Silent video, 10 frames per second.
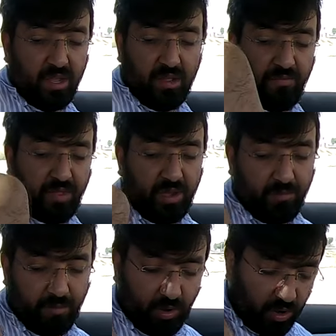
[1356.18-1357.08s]

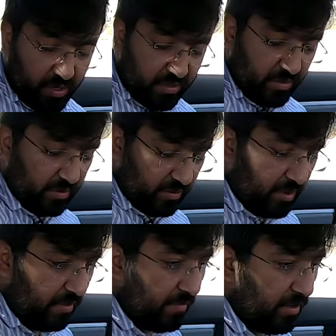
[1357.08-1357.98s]
them also. So
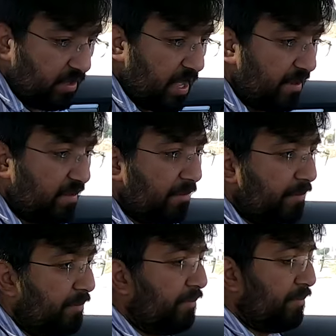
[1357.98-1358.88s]
even that's a
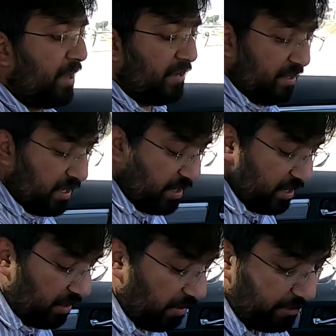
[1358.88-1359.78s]
plenty
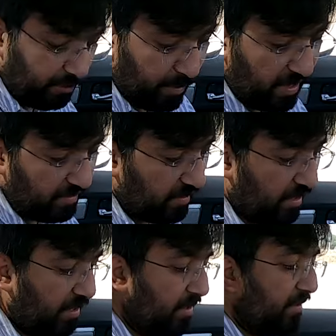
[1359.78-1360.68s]
of space
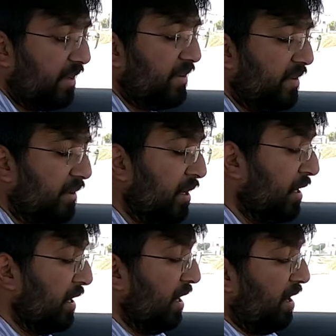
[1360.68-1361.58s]
in the center
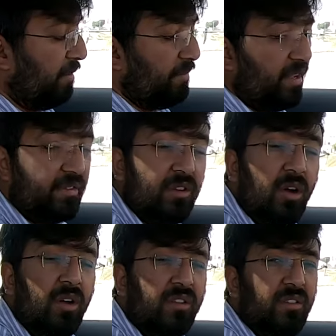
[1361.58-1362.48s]
armrest
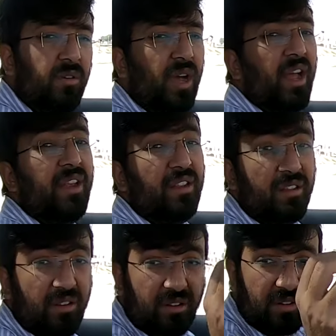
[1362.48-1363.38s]
also. And in
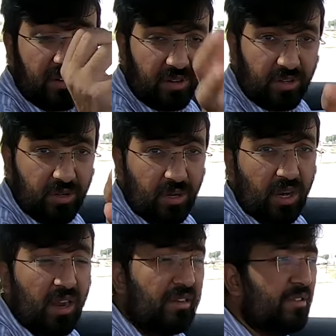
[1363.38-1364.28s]
the rear door
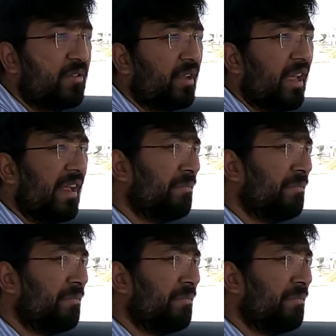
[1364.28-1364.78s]
cards, you can